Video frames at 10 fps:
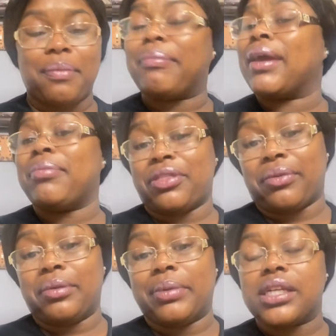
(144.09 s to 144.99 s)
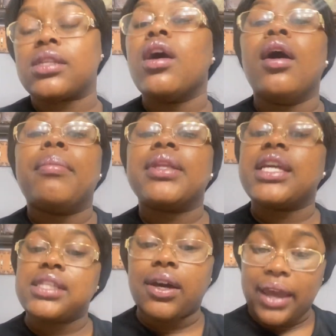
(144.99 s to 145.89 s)
Maybe 3 months, but
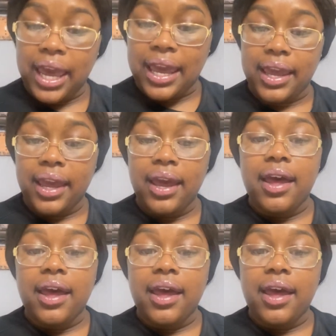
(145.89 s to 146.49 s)
that's okay.